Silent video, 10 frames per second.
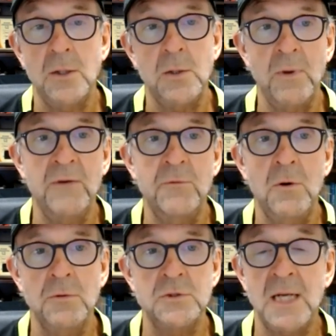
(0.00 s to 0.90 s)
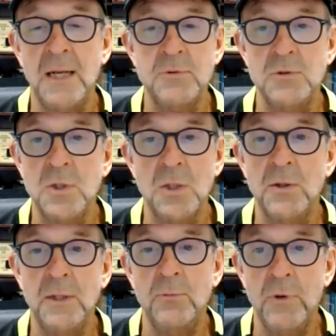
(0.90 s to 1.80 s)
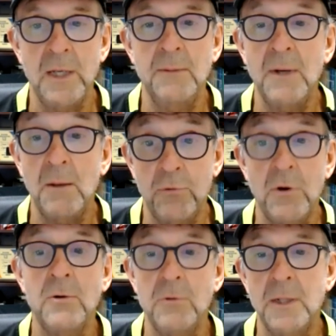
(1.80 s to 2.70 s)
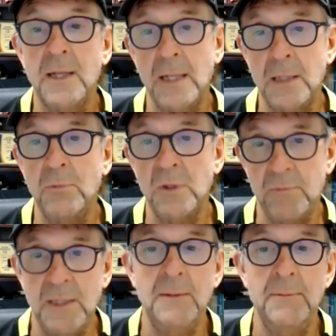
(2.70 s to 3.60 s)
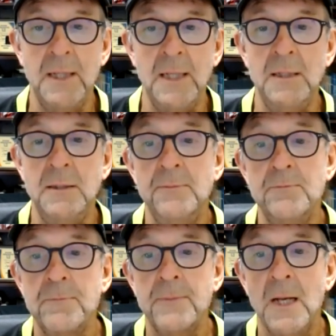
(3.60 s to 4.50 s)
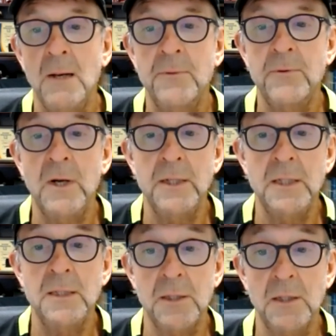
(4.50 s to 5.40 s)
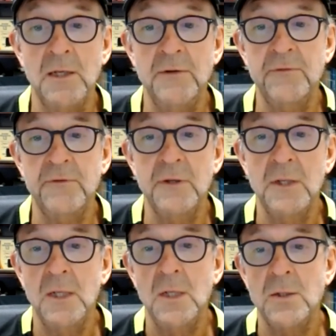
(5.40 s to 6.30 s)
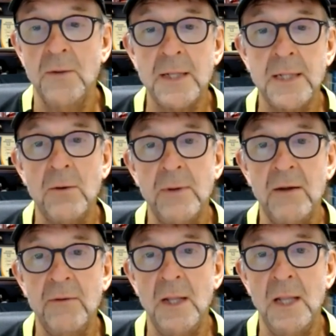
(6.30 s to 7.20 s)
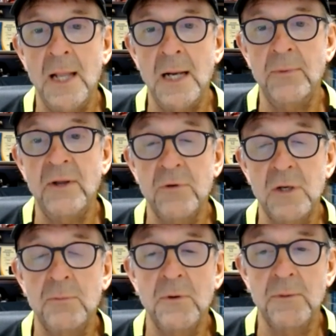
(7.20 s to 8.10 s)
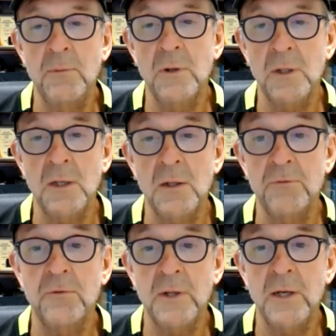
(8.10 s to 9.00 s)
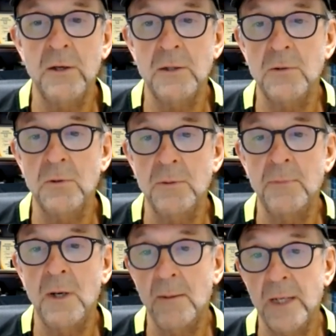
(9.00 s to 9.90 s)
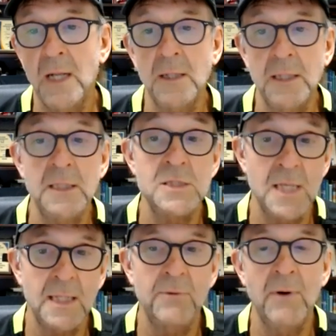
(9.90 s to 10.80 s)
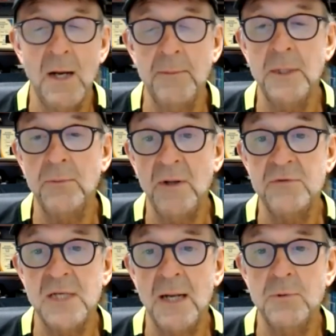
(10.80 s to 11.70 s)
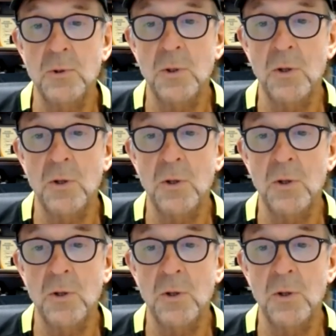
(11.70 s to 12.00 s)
So we have a whole chapter just on him writing about progress as it was being made um, throughout his life. So that's how we have a couple of the more colorful characters, Muhammad Ali, Jackie Robinson, we have chapters